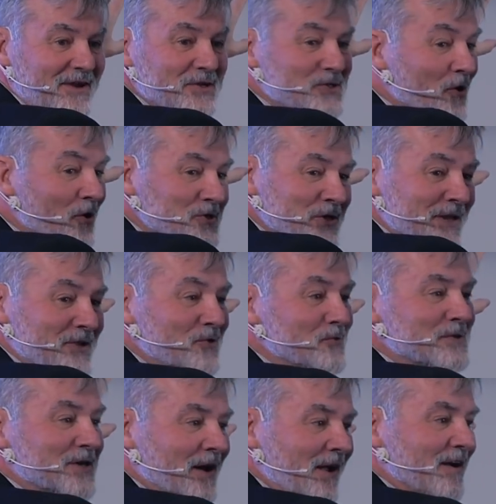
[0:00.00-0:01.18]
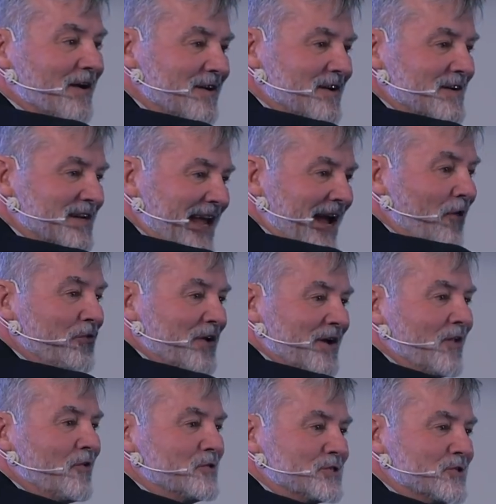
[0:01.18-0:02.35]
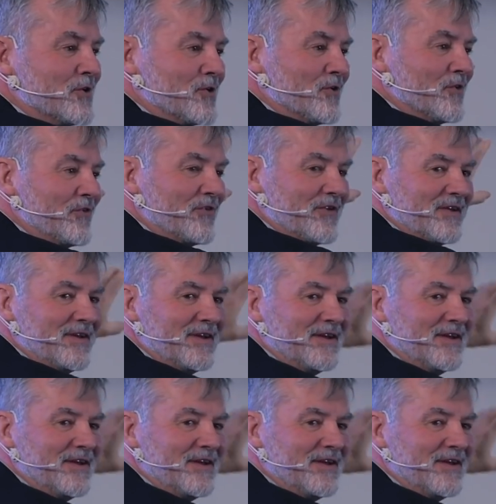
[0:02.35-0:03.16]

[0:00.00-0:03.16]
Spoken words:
So all you had to do was count the colored circles.